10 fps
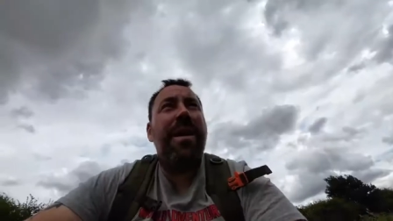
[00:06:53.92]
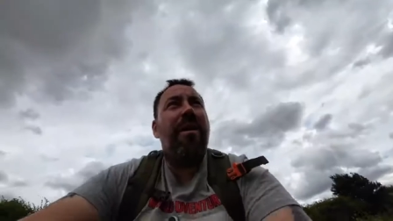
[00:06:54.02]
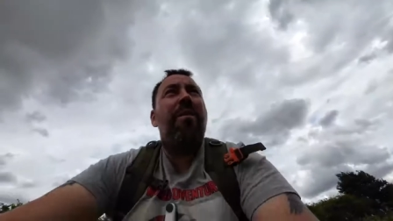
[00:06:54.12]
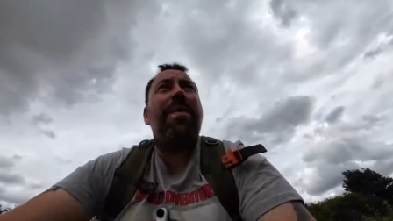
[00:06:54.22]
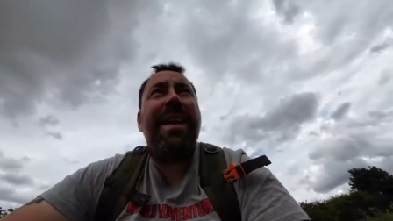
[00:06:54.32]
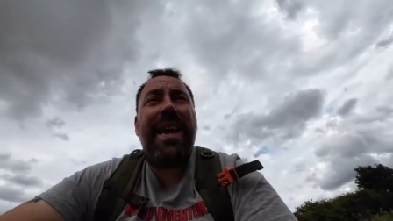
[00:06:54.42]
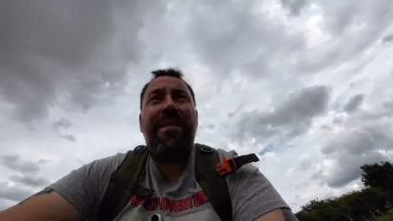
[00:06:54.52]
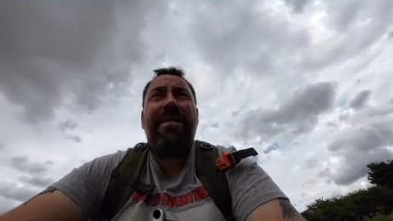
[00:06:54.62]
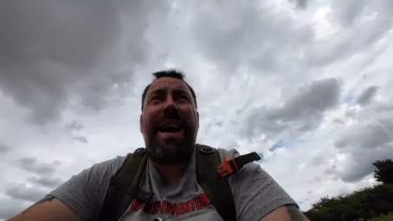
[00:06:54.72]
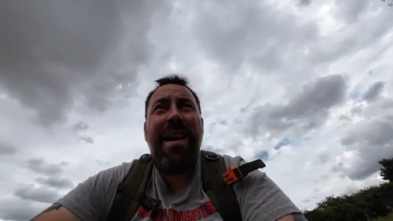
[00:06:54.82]
I
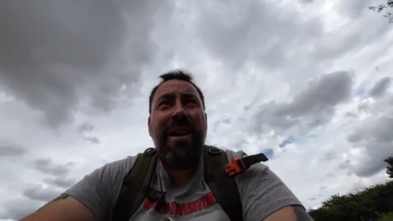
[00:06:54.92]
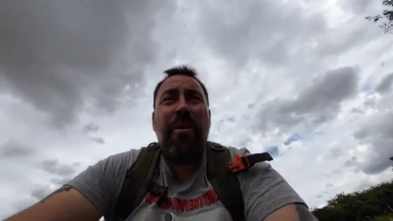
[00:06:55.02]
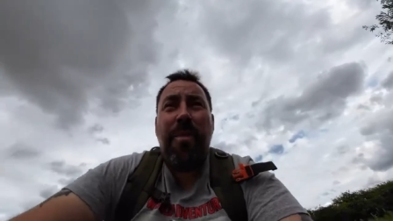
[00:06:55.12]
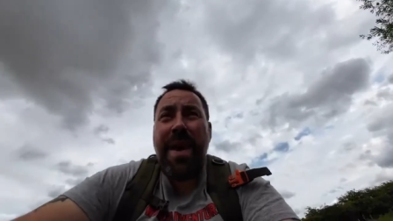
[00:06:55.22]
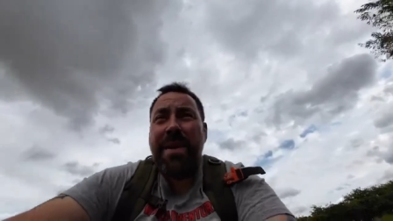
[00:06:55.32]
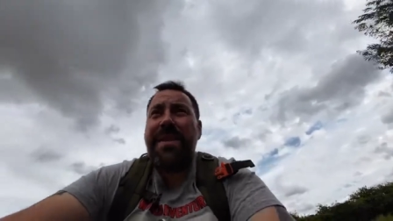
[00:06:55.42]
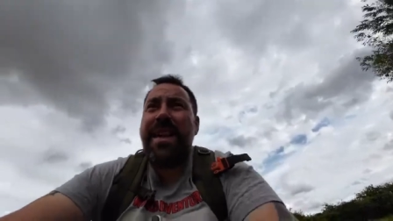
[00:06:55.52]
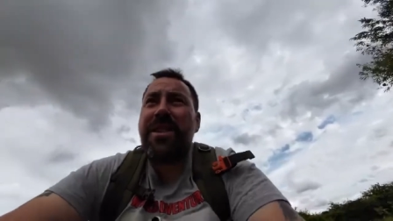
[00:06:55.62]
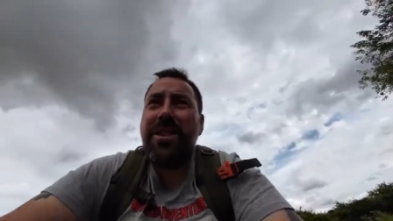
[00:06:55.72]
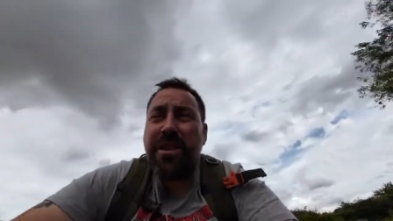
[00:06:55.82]
believe now, a little bit. So
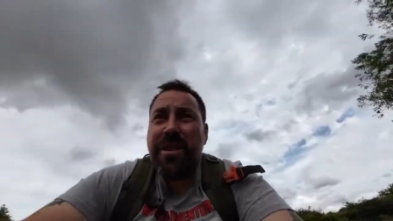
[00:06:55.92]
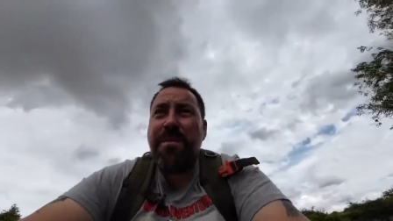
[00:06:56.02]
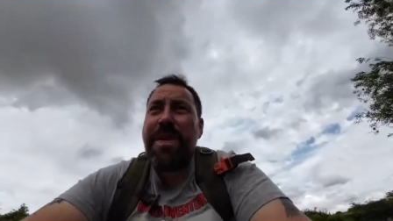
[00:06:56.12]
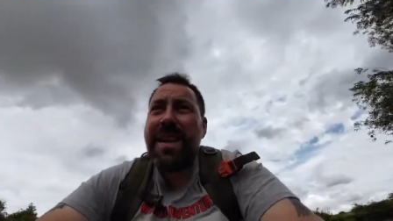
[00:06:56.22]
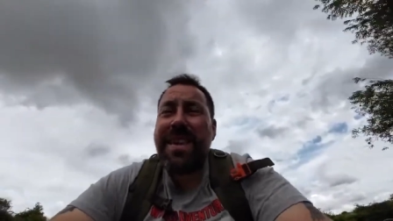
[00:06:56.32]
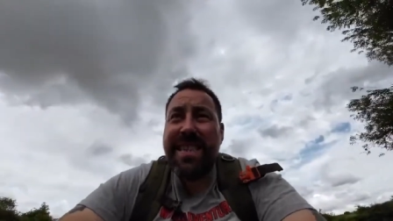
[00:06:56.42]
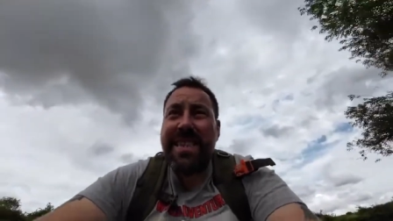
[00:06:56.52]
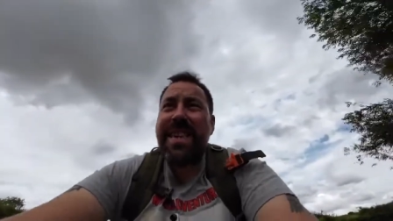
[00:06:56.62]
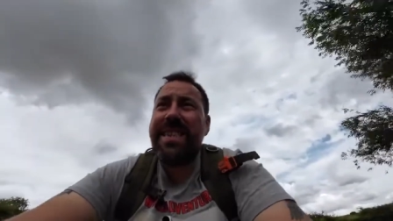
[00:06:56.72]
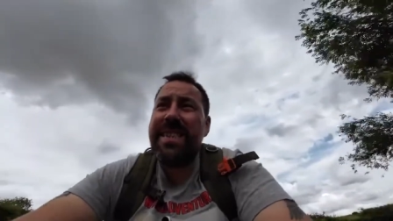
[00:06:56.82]
let's just do some pedal
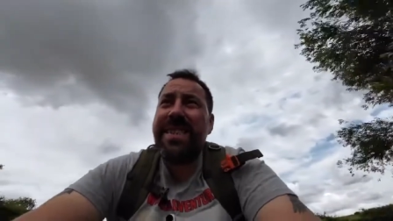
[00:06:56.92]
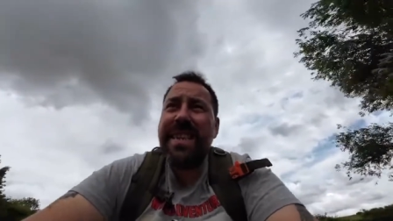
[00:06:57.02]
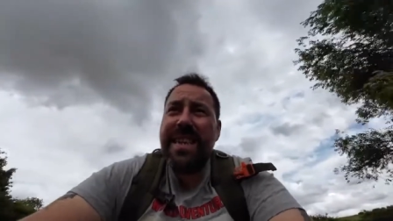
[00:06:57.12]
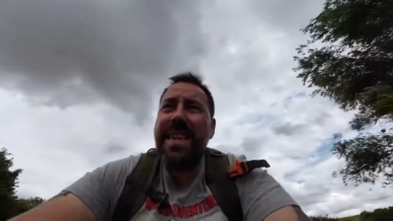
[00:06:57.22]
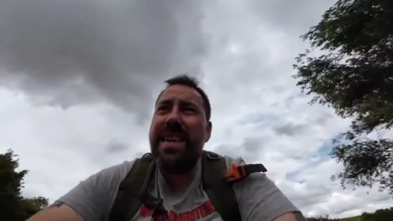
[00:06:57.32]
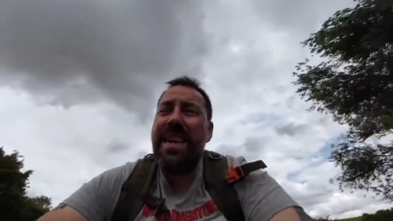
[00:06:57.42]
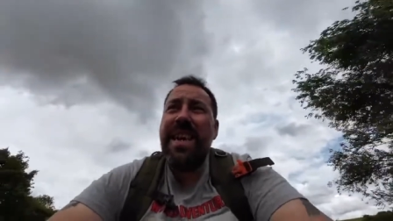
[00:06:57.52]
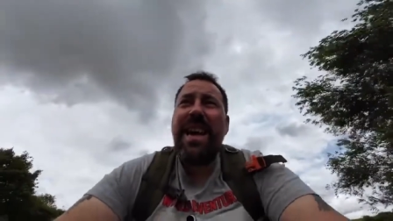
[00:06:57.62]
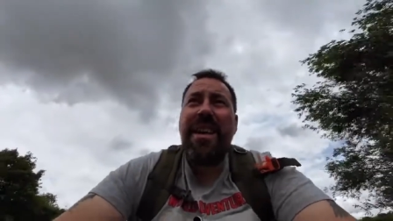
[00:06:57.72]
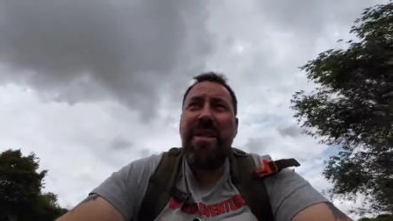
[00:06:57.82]
assist.
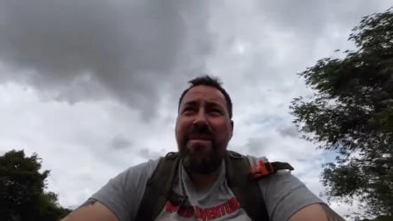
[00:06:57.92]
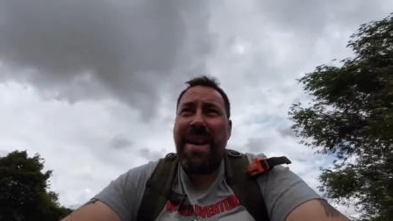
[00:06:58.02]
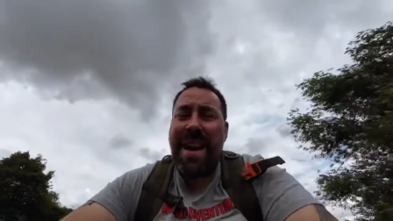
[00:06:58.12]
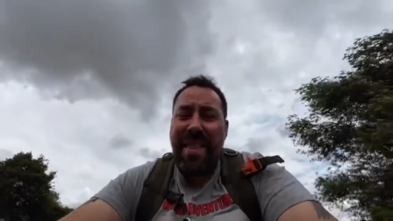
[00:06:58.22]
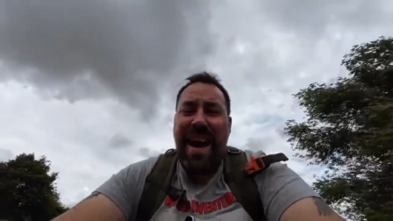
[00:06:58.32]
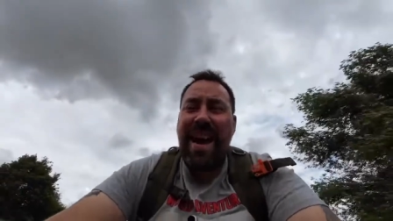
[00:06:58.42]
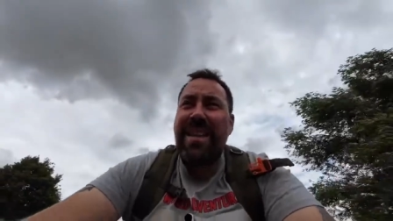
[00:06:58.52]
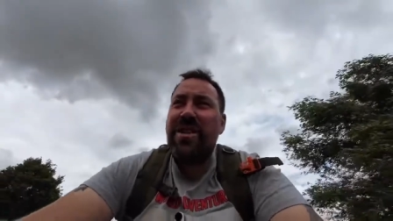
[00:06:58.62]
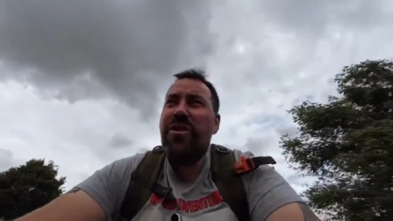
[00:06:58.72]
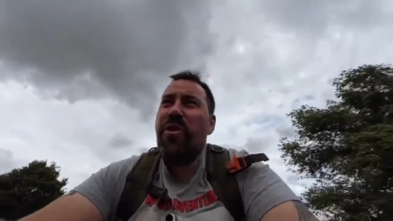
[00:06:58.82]
At the minute, that
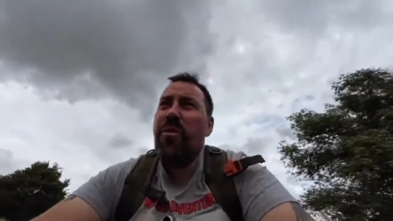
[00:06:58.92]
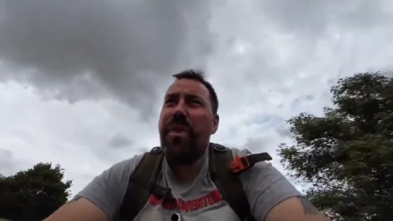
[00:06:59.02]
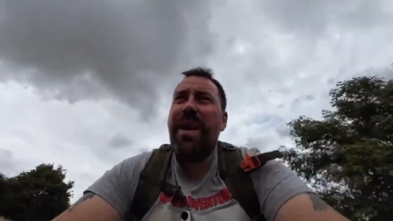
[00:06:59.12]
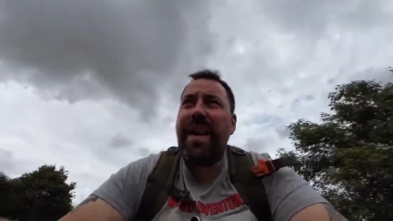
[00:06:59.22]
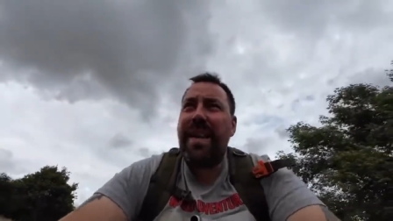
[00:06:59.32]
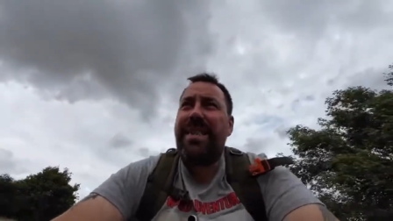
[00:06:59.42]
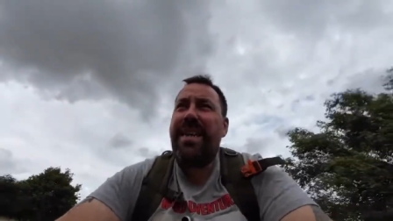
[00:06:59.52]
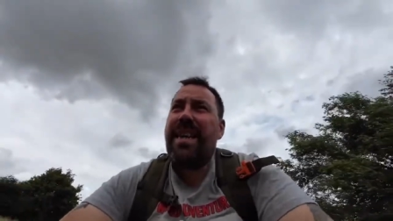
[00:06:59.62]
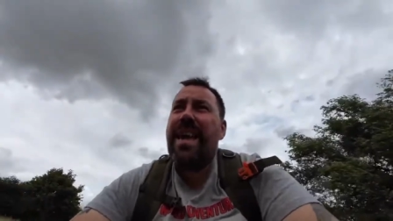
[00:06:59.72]
is super easy.